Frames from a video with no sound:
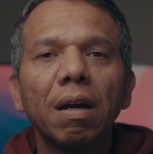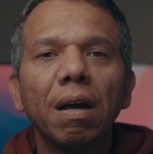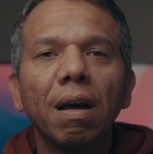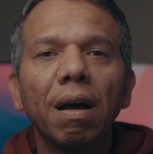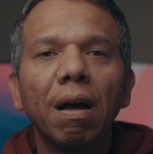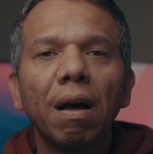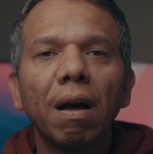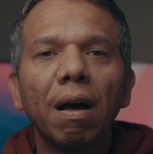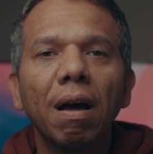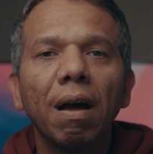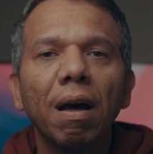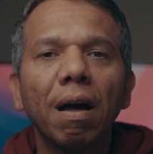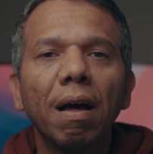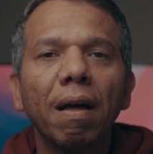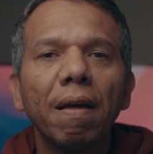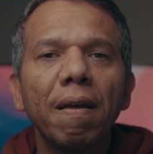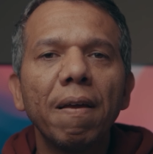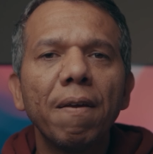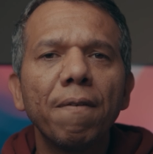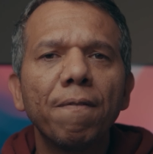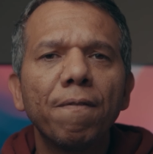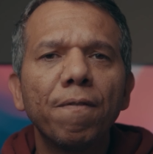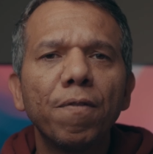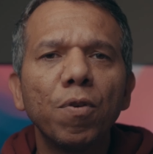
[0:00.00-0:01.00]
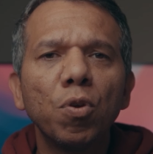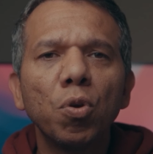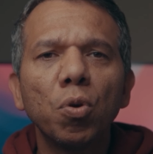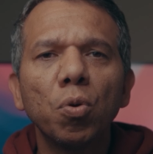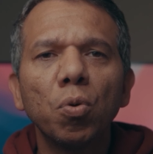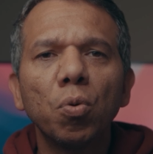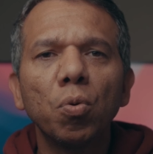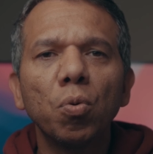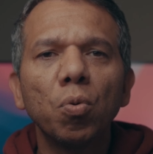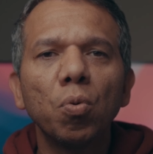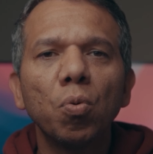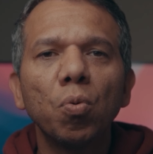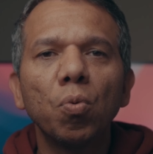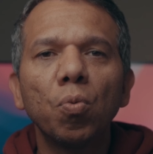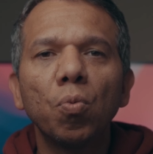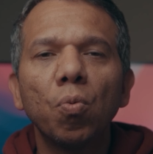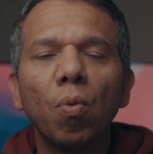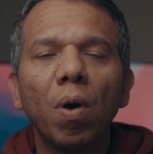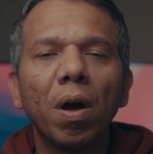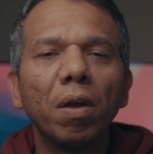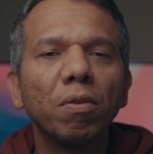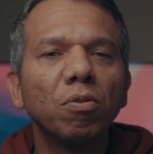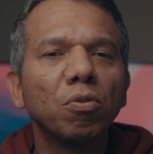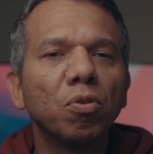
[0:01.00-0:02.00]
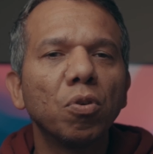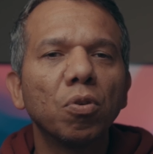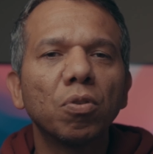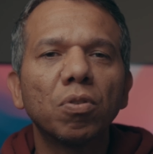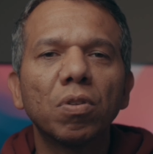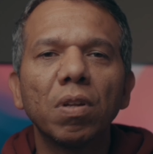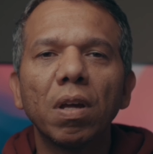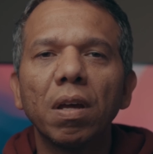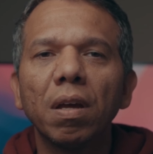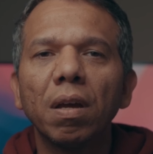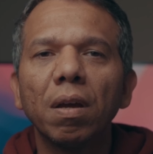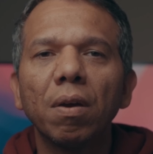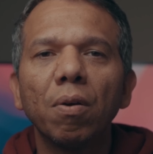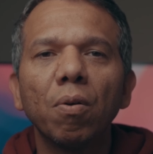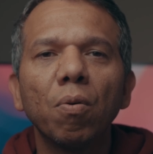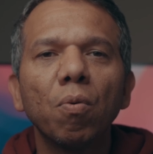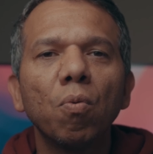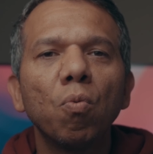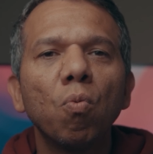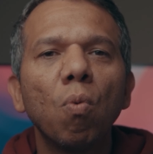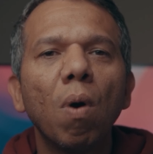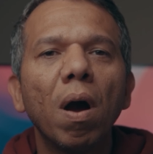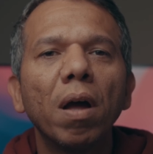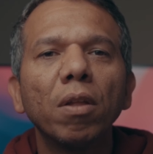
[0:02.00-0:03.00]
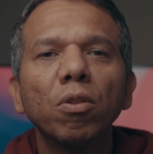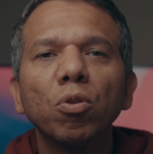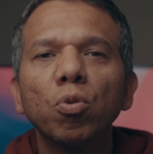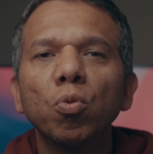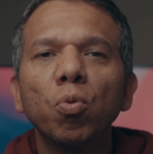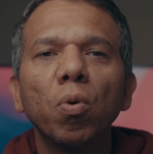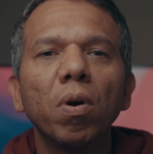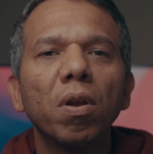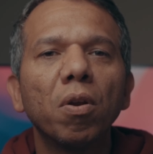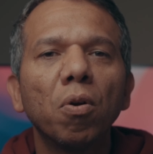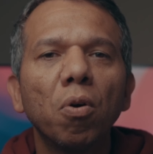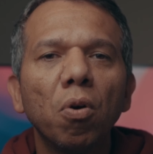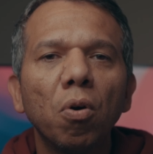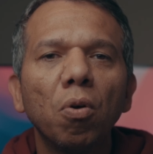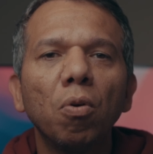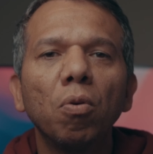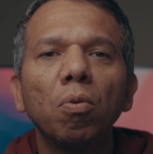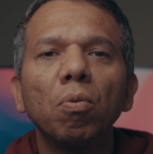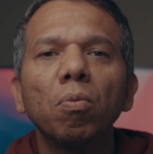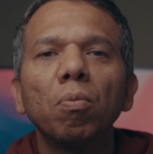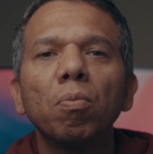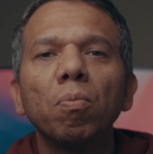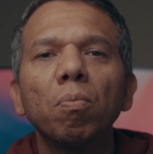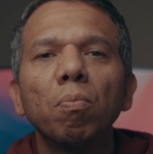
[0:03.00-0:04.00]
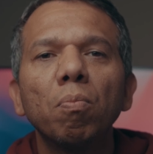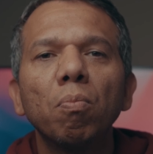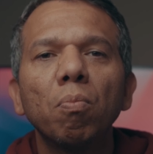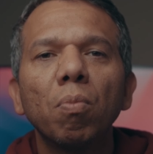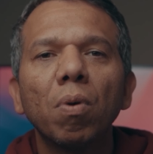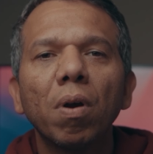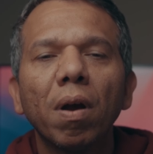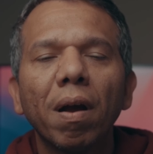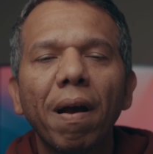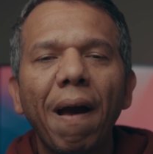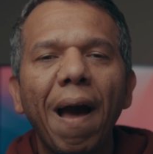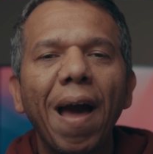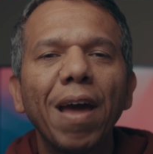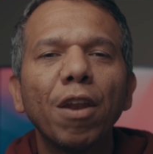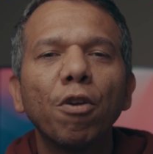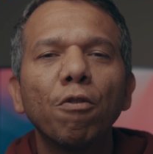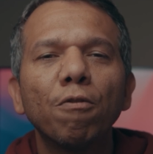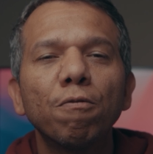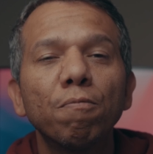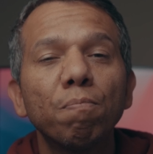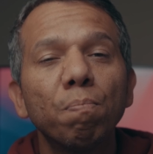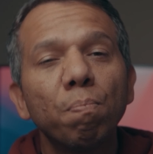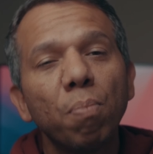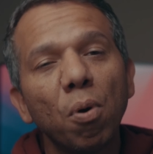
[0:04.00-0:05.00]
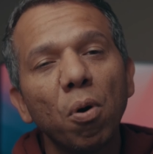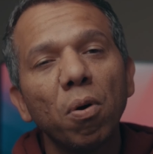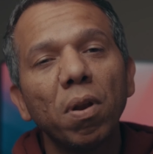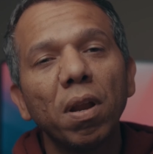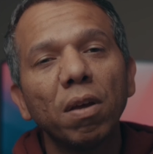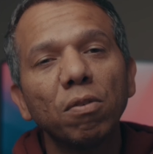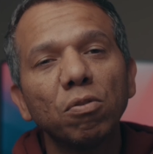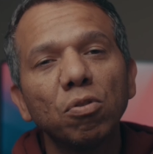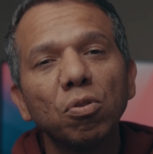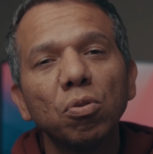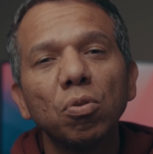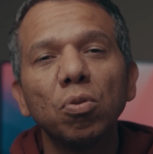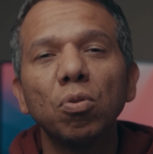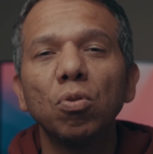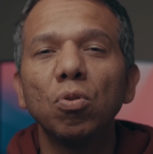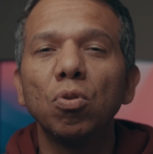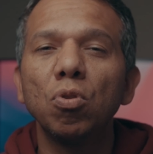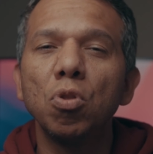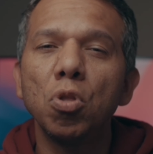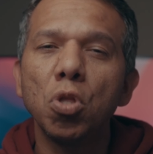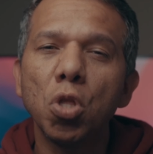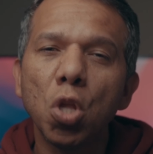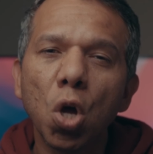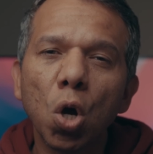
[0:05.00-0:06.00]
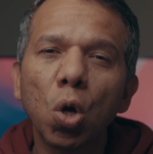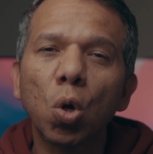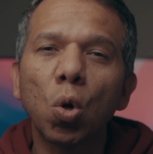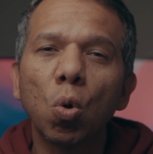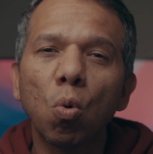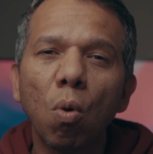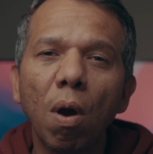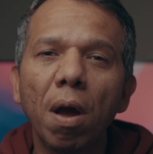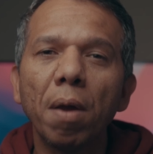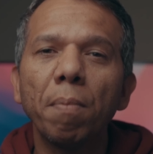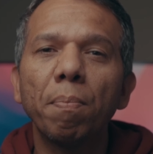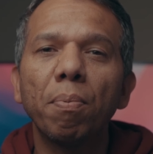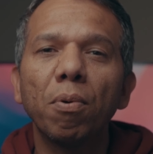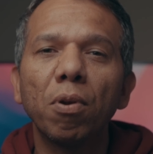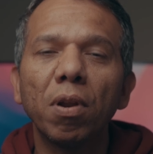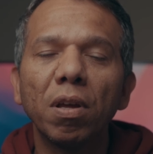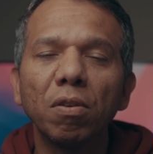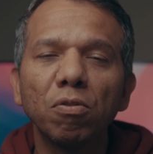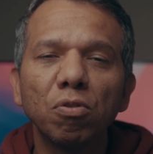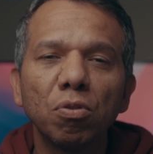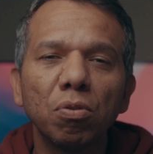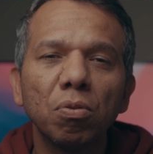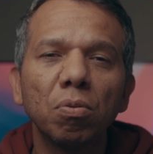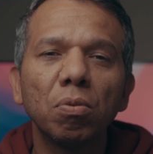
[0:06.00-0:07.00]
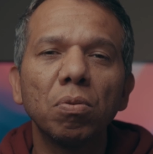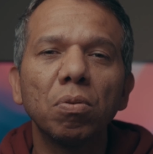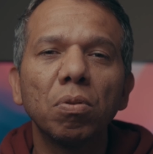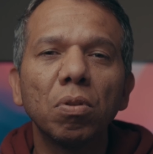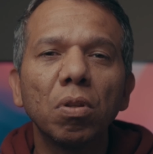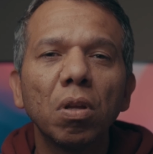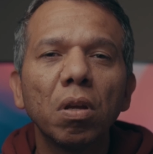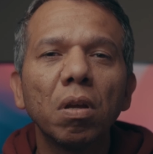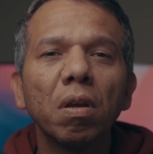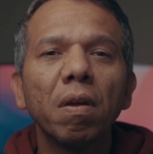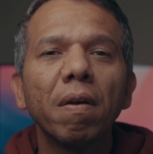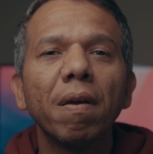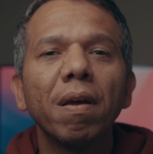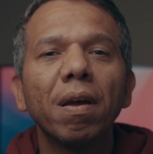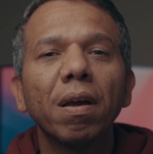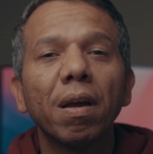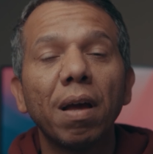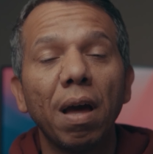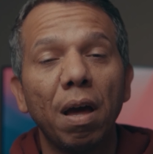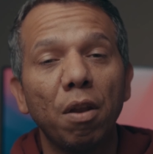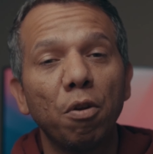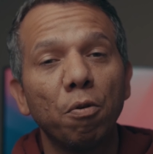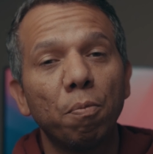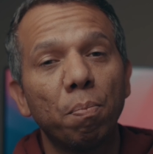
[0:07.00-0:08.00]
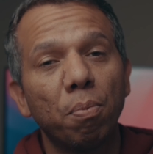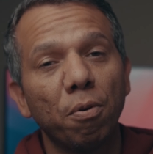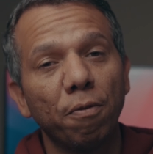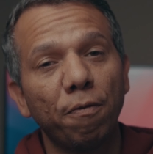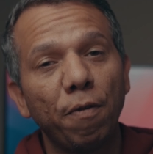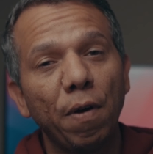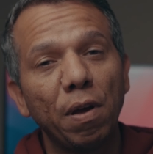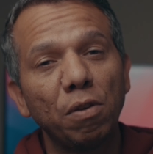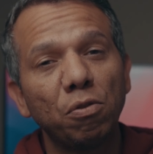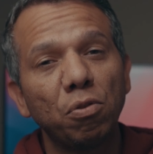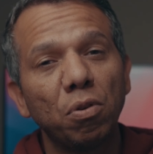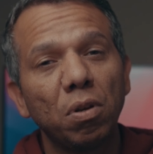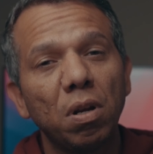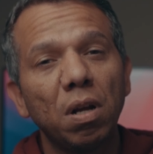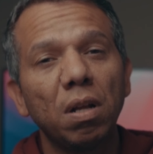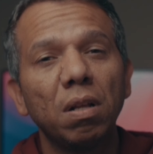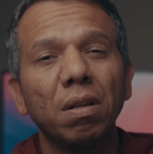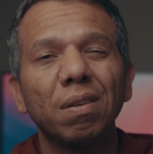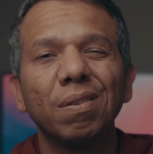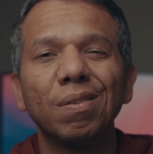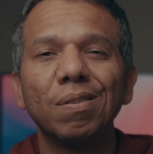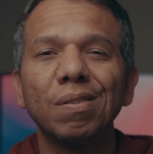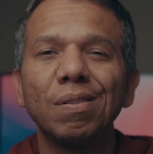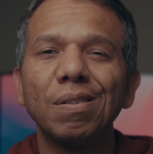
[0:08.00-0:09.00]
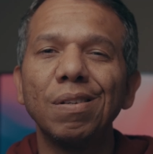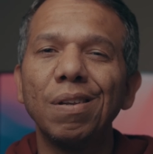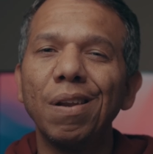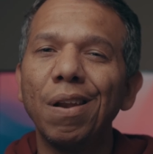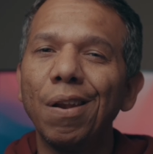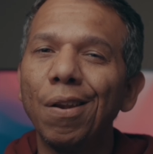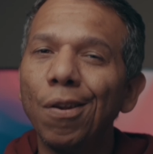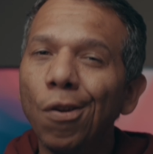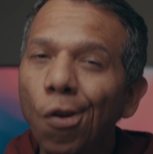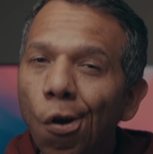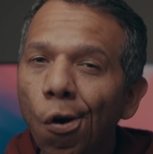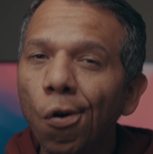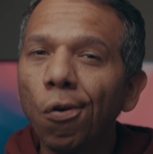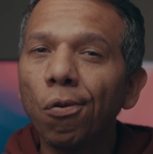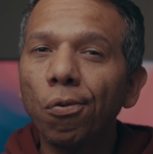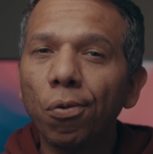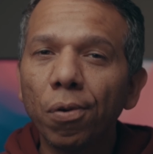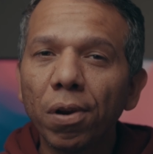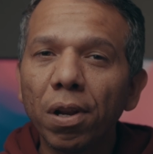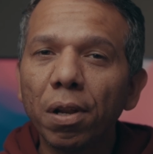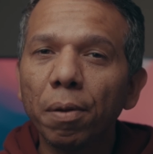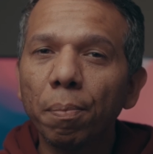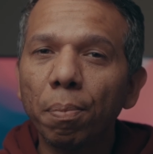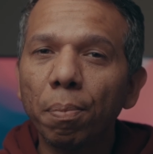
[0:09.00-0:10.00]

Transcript: uh, if you want just a one do it all kind of point and shoot, not quite point and shoot, kind of professional, not really